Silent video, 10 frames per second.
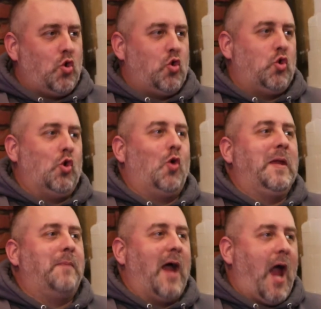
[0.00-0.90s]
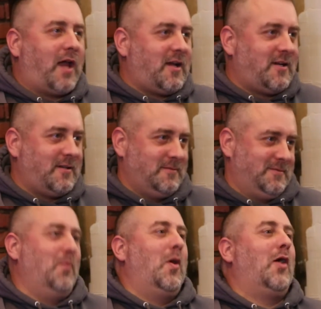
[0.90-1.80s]
you will be back.
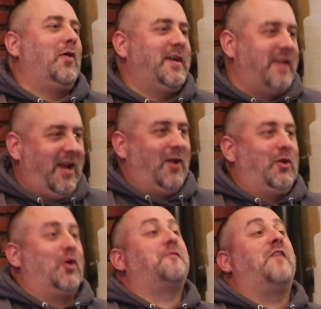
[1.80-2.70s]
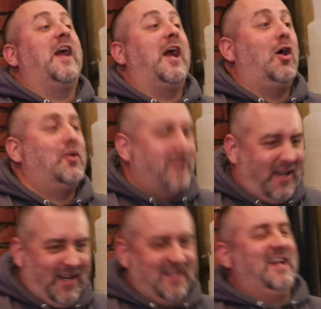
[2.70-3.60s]
Don't worry. Not you're, even just, fail. Not
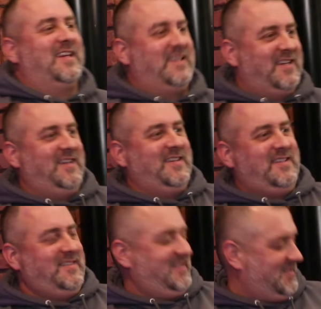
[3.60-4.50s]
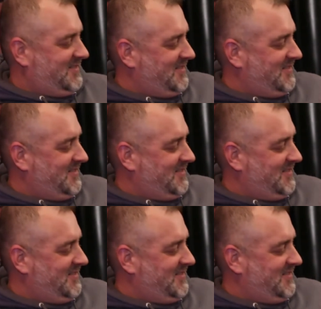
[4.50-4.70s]
even just that, but like they